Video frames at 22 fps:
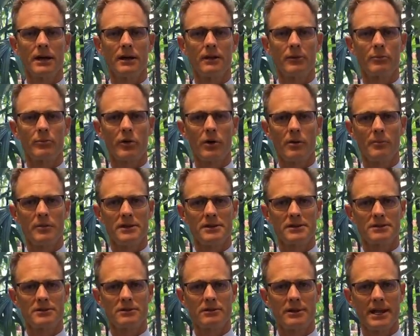the Prime
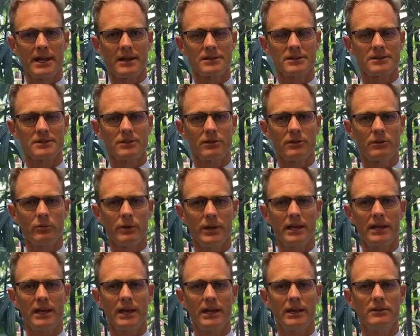Minister announced on the
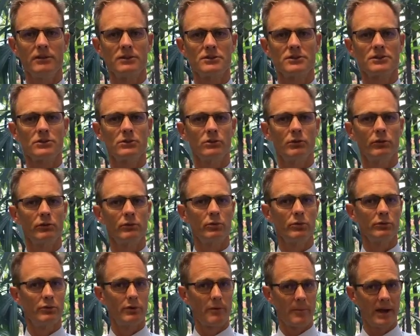weekend that schools
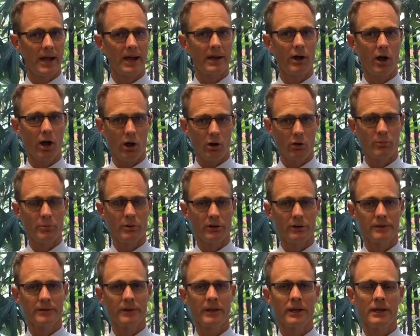would remain
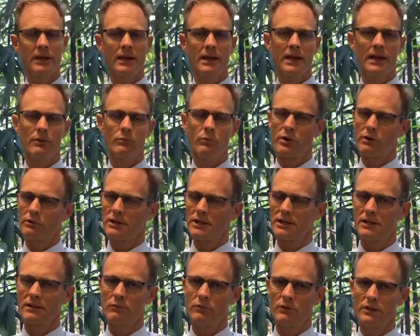open, and
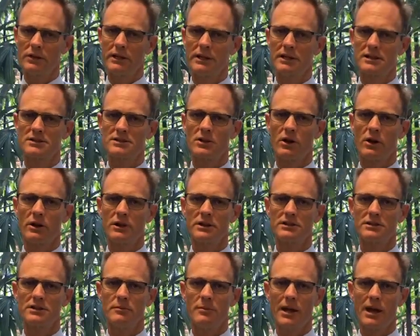we're really
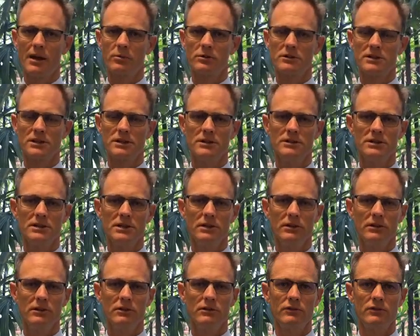excited to be able to
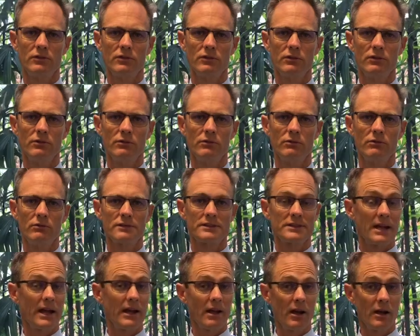continue to
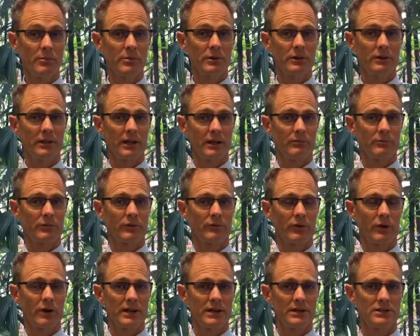stay open and
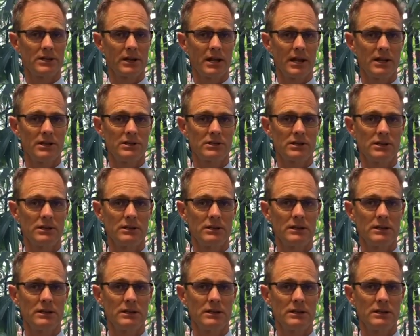provide education